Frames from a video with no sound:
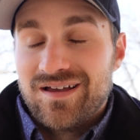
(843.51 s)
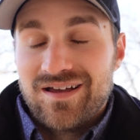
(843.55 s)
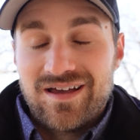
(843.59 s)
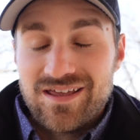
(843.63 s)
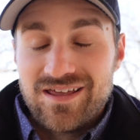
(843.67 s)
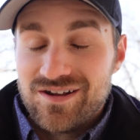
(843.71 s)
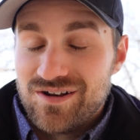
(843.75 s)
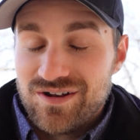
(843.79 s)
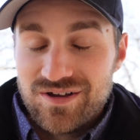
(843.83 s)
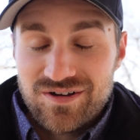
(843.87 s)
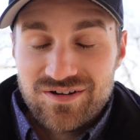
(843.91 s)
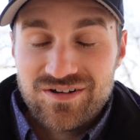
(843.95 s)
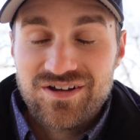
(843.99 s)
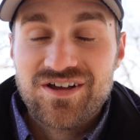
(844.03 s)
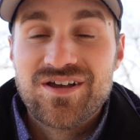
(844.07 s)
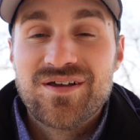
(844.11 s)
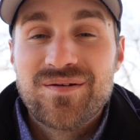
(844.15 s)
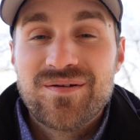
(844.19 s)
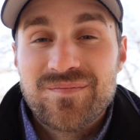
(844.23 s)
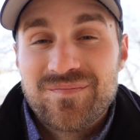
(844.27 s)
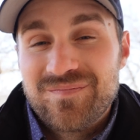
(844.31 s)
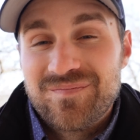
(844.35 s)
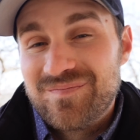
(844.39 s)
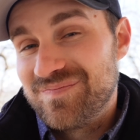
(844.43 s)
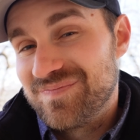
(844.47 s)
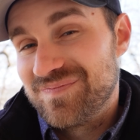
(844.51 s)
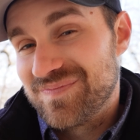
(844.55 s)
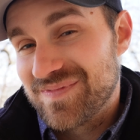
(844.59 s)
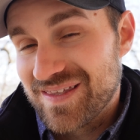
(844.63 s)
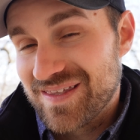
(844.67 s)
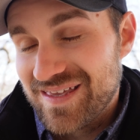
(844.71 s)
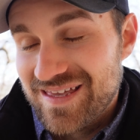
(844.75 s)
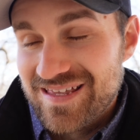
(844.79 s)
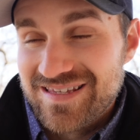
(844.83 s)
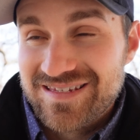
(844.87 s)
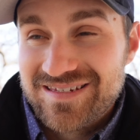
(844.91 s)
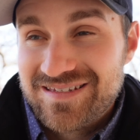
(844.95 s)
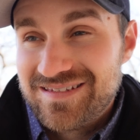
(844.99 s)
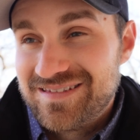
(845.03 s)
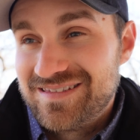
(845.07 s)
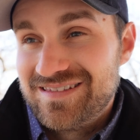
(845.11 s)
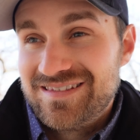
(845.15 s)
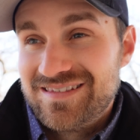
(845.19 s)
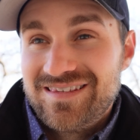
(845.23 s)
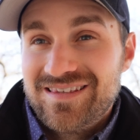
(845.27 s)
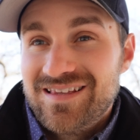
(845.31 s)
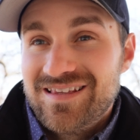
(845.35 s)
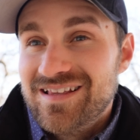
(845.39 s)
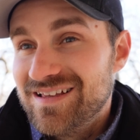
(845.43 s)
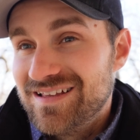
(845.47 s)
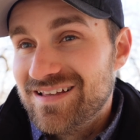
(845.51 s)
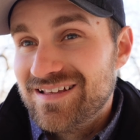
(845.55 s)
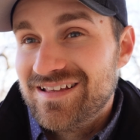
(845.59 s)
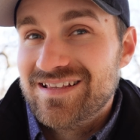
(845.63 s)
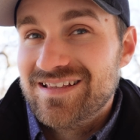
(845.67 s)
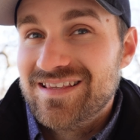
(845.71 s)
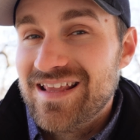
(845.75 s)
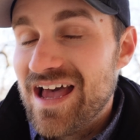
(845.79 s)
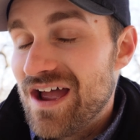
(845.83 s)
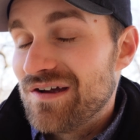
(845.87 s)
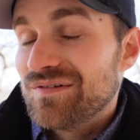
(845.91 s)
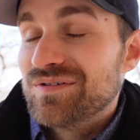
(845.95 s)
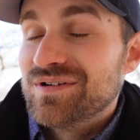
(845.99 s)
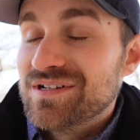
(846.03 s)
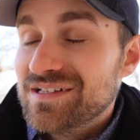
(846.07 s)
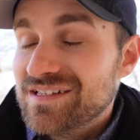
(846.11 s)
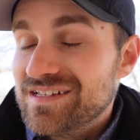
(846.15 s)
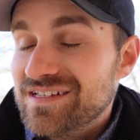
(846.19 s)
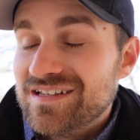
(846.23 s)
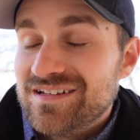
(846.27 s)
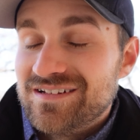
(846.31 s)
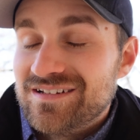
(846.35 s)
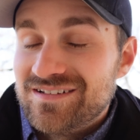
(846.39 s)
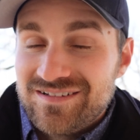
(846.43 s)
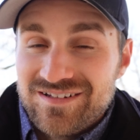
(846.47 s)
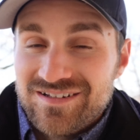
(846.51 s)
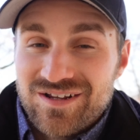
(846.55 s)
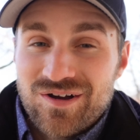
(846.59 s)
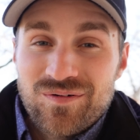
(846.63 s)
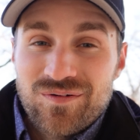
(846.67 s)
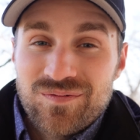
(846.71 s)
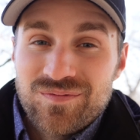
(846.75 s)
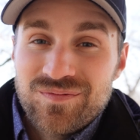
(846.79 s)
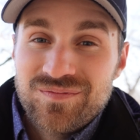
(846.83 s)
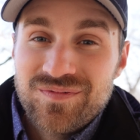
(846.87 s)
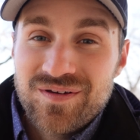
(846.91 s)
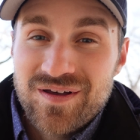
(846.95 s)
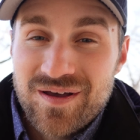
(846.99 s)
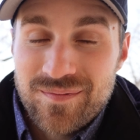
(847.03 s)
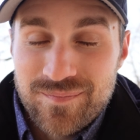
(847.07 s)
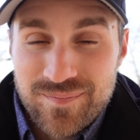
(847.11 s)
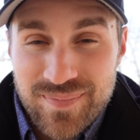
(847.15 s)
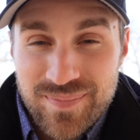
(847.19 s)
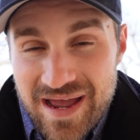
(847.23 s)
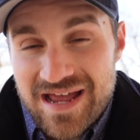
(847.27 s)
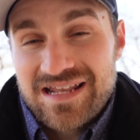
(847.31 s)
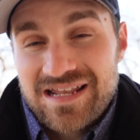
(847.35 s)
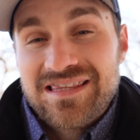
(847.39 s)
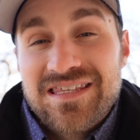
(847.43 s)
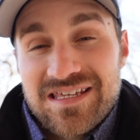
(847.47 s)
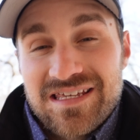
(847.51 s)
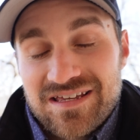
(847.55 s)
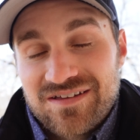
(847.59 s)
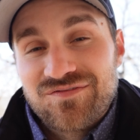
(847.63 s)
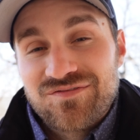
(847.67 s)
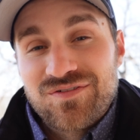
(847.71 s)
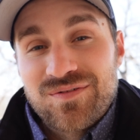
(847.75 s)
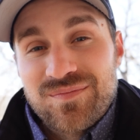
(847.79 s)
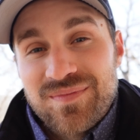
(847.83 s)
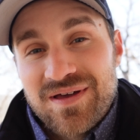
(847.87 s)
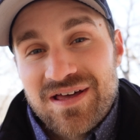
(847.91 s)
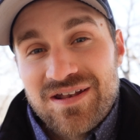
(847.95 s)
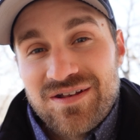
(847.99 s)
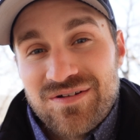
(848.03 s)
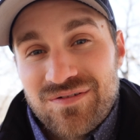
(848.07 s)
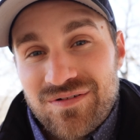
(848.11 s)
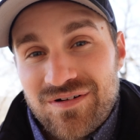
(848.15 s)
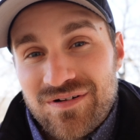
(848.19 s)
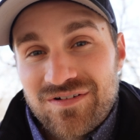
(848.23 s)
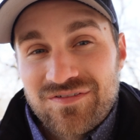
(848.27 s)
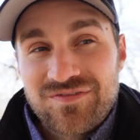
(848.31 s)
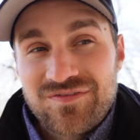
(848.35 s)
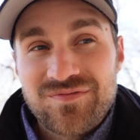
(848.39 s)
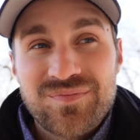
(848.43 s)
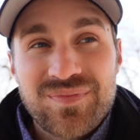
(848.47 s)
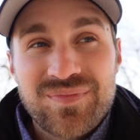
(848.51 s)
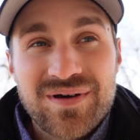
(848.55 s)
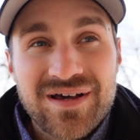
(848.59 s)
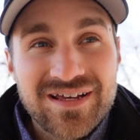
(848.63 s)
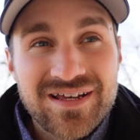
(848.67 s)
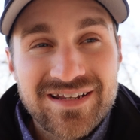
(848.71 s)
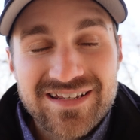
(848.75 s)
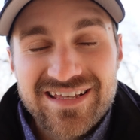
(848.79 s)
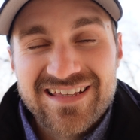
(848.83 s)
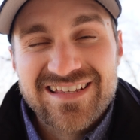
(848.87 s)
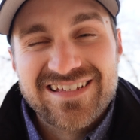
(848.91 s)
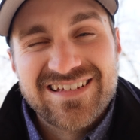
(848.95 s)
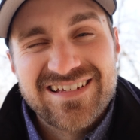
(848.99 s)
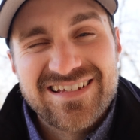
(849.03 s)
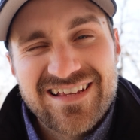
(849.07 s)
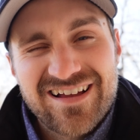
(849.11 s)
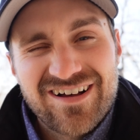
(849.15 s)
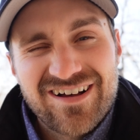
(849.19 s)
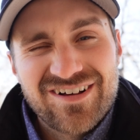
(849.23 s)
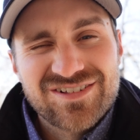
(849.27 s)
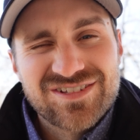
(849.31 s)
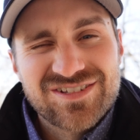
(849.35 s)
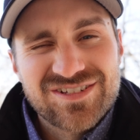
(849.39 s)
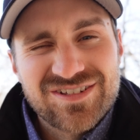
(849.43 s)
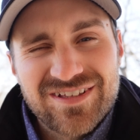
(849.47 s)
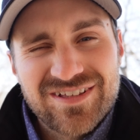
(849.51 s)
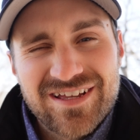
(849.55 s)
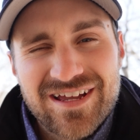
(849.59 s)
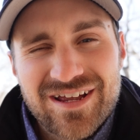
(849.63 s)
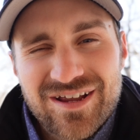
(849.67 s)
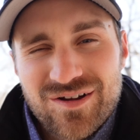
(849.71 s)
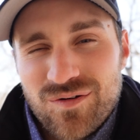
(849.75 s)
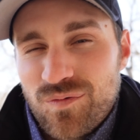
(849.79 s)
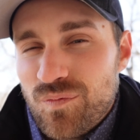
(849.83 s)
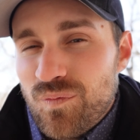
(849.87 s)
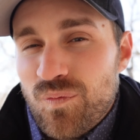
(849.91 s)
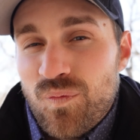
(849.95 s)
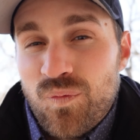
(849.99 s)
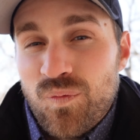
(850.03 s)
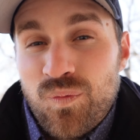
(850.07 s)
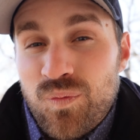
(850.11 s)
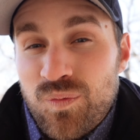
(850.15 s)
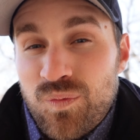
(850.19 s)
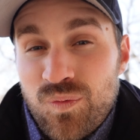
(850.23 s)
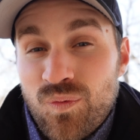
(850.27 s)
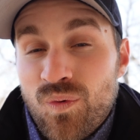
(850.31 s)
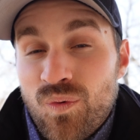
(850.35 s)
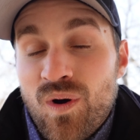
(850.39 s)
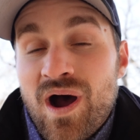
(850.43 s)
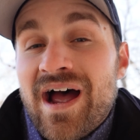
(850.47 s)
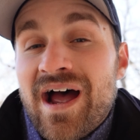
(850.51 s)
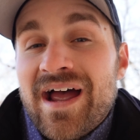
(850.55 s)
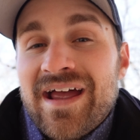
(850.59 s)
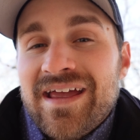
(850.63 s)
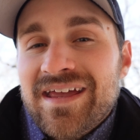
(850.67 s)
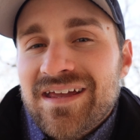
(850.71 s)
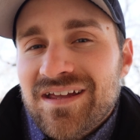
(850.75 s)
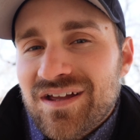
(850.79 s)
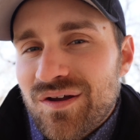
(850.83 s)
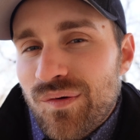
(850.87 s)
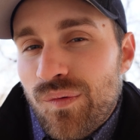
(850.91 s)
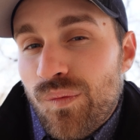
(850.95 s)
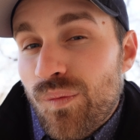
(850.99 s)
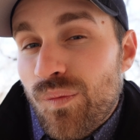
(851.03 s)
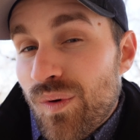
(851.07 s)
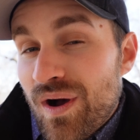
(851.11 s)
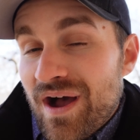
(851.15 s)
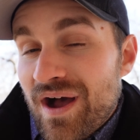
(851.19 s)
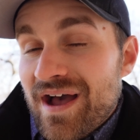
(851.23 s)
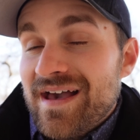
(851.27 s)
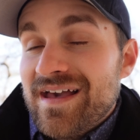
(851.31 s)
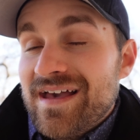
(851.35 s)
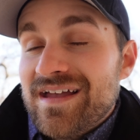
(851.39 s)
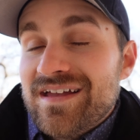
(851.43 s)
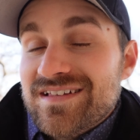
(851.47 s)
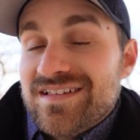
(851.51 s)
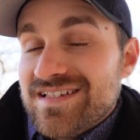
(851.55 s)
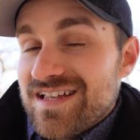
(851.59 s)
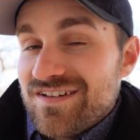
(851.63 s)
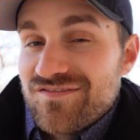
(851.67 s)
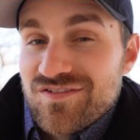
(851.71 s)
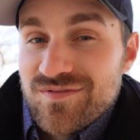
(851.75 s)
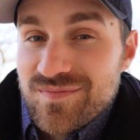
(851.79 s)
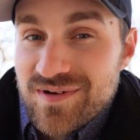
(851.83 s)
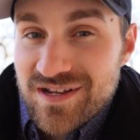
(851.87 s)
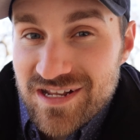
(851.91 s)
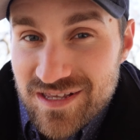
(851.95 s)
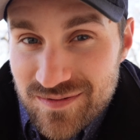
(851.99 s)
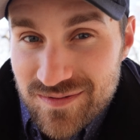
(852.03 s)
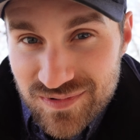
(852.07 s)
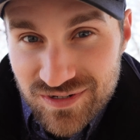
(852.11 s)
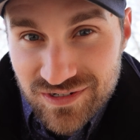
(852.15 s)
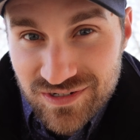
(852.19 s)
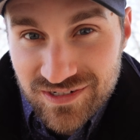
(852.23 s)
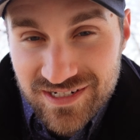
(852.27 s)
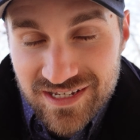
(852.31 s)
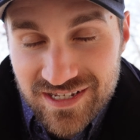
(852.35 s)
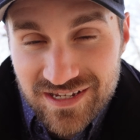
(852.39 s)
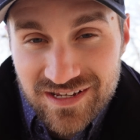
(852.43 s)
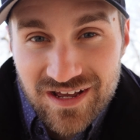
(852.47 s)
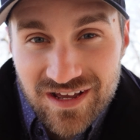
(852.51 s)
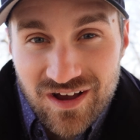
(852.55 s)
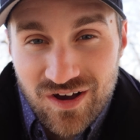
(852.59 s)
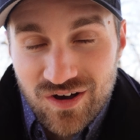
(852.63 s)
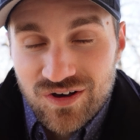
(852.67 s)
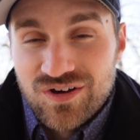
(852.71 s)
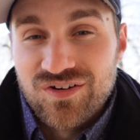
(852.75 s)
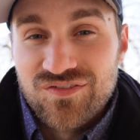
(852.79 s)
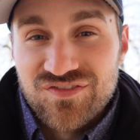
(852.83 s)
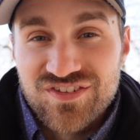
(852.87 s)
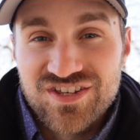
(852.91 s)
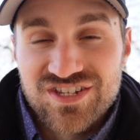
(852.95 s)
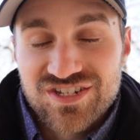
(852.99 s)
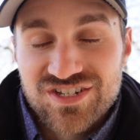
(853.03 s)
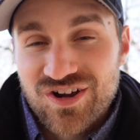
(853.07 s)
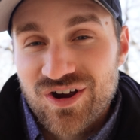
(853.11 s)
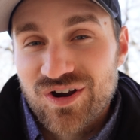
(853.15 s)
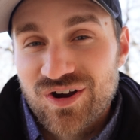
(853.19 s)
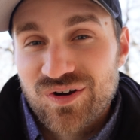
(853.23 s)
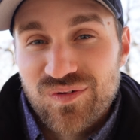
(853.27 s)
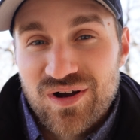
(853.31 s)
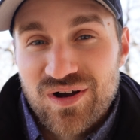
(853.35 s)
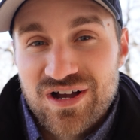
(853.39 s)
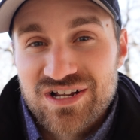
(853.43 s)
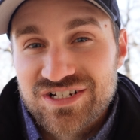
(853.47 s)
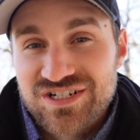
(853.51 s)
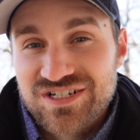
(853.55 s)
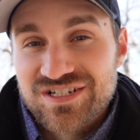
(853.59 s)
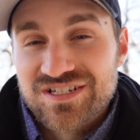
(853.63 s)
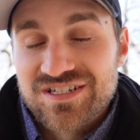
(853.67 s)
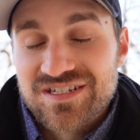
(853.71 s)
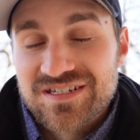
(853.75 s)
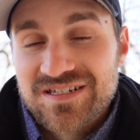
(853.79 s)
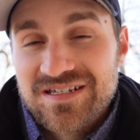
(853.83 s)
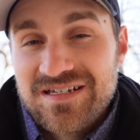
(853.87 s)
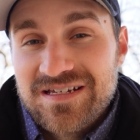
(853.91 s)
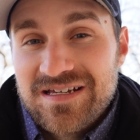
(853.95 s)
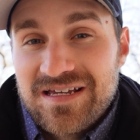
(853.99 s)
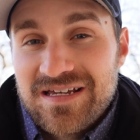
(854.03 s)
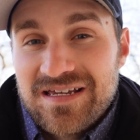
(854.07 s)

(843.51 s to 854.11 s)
I don't know. It's not really, you know, a bad thing for Bettendorf, but it's also like, why? Why is everybody building all of these car washes?